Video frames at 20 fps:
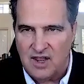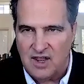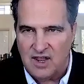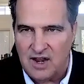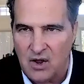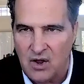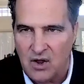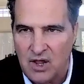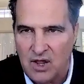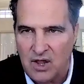
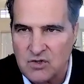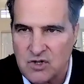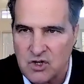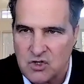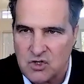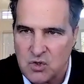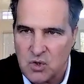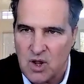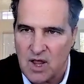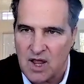Now, here's a
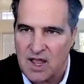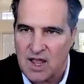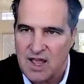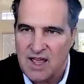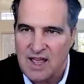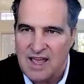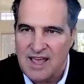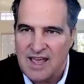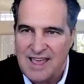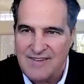trick.
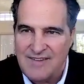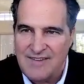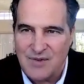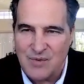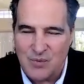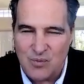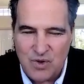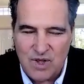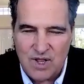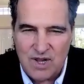If you
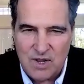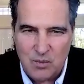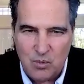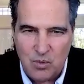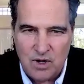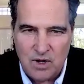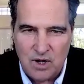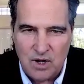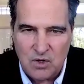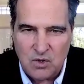really
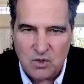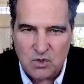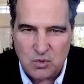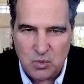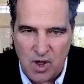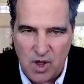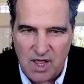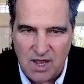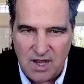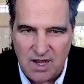want to lose
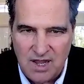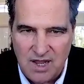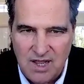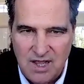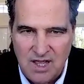weight,